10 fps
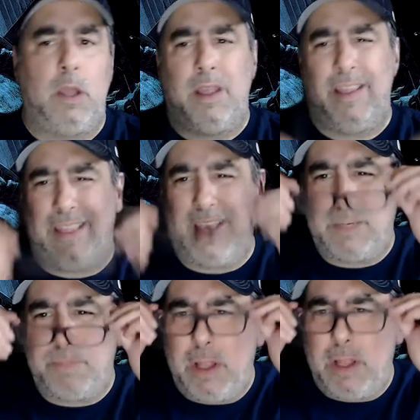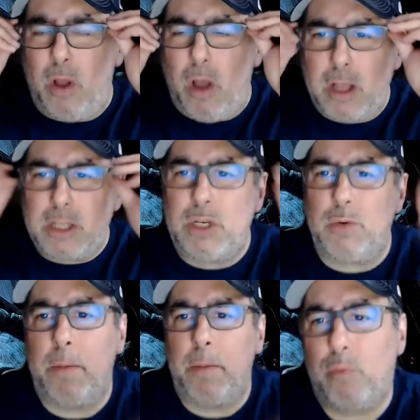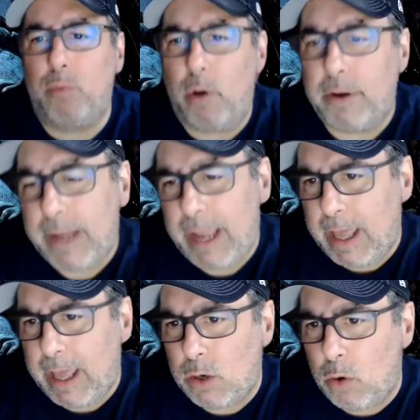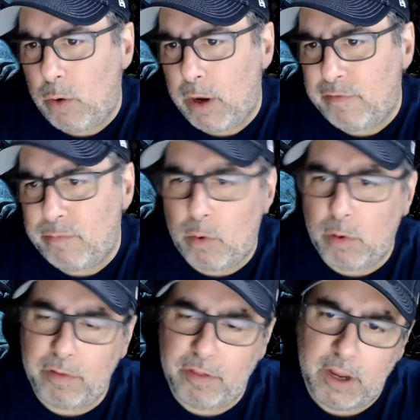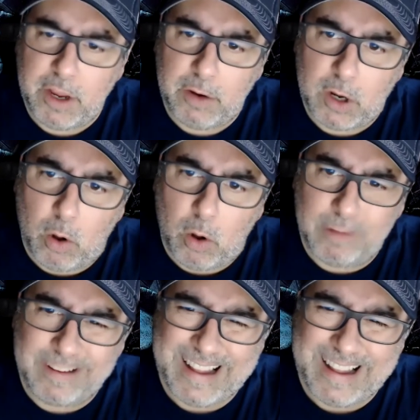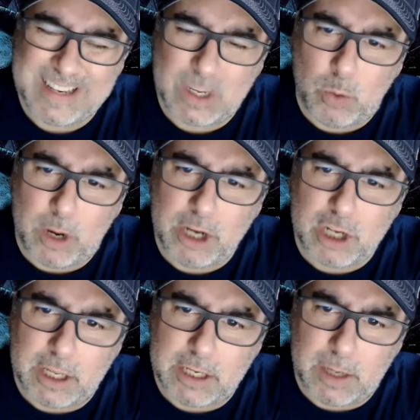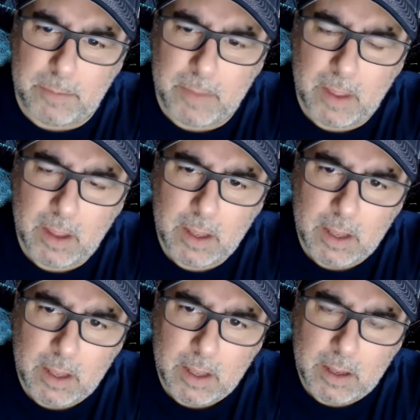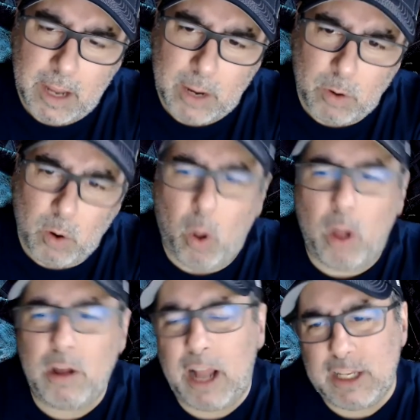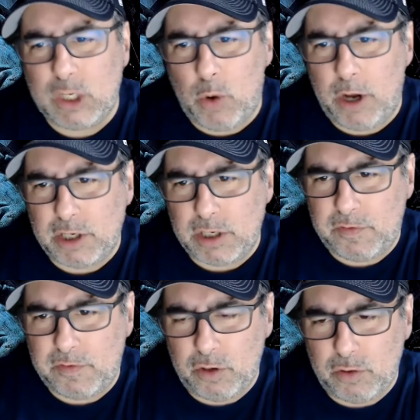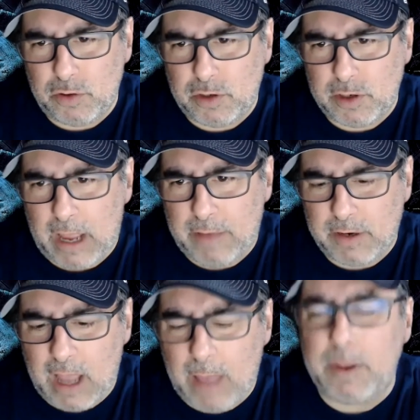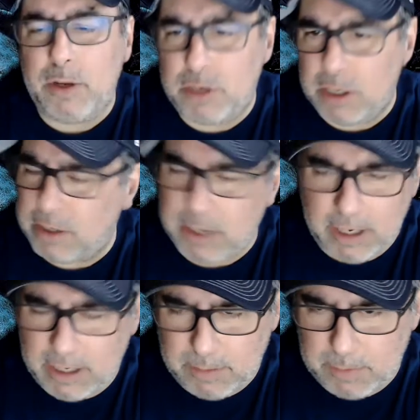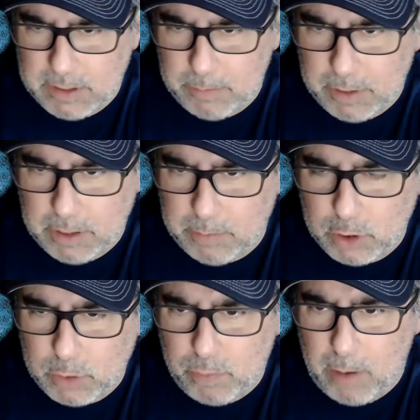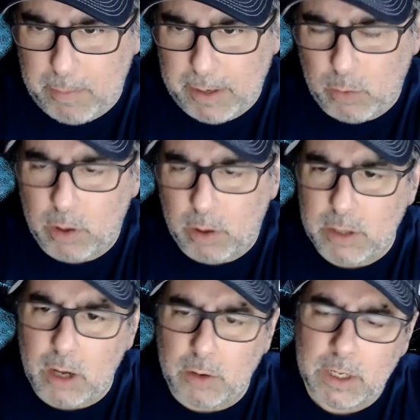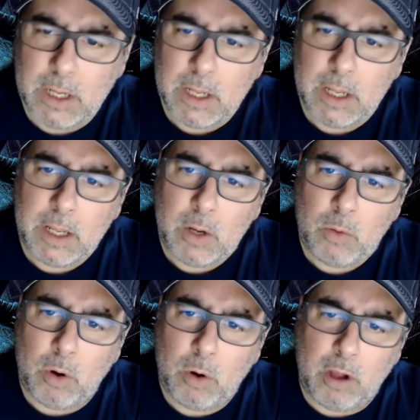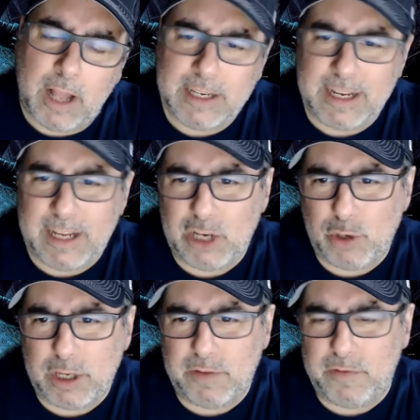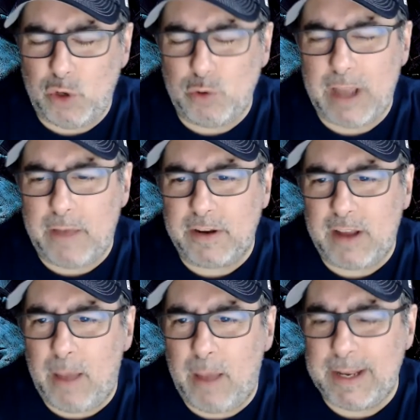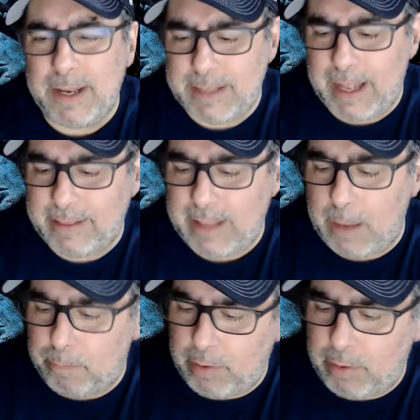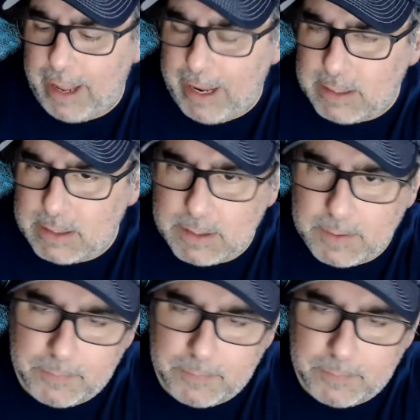This belongs to a broader category of moral theory called consequentialism. And what all consequentialist views have in common, utilitarianism is simply the most prominent and well-known, what all consequentialist views have in common is that they place